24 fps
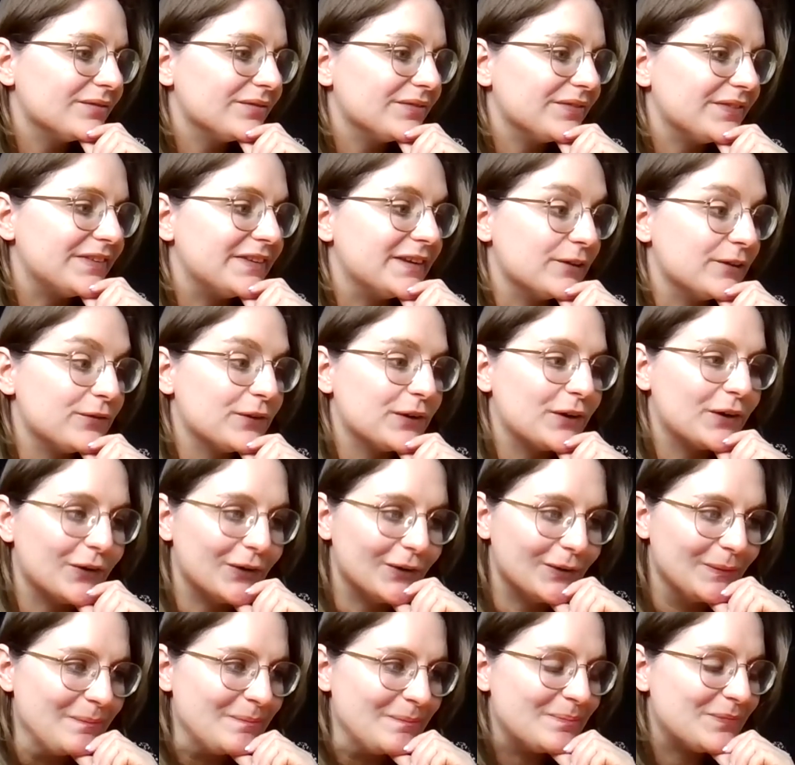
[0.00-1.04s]

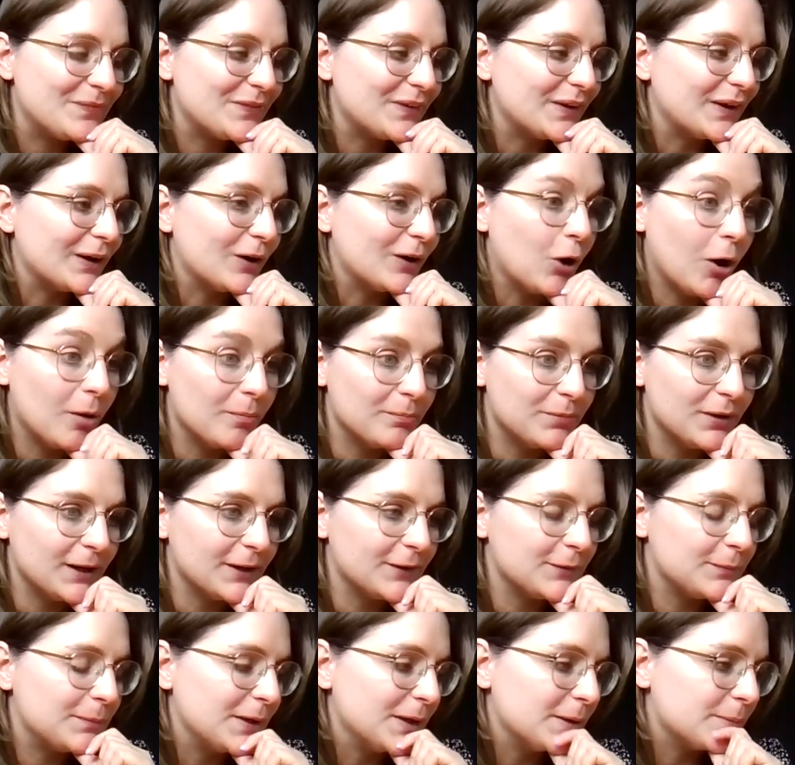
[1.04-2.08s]
difficult and
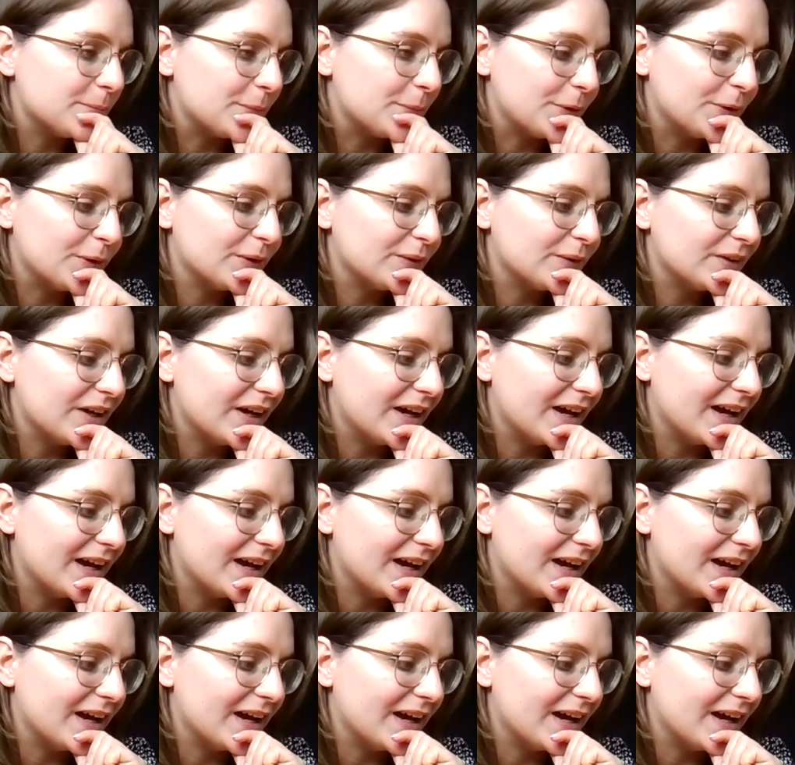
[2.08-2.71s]
complex people